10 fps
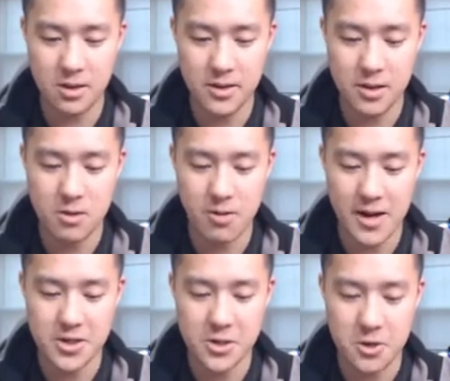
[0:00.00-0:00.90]
the other
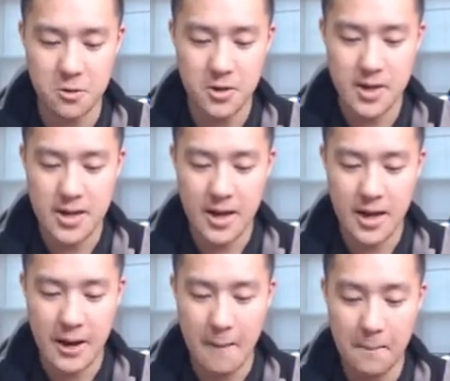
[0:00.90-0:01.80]
Raichu,
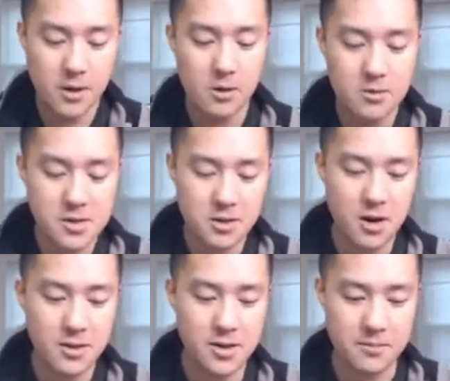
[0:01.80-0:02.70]
um, but you don't
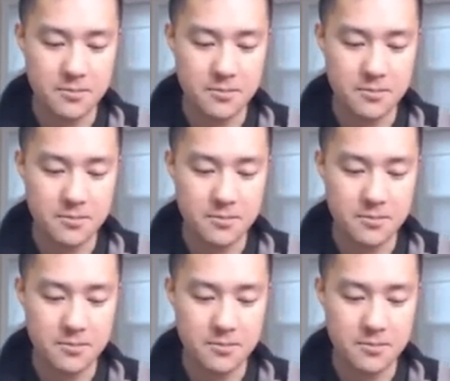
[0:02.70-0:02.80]
discard them.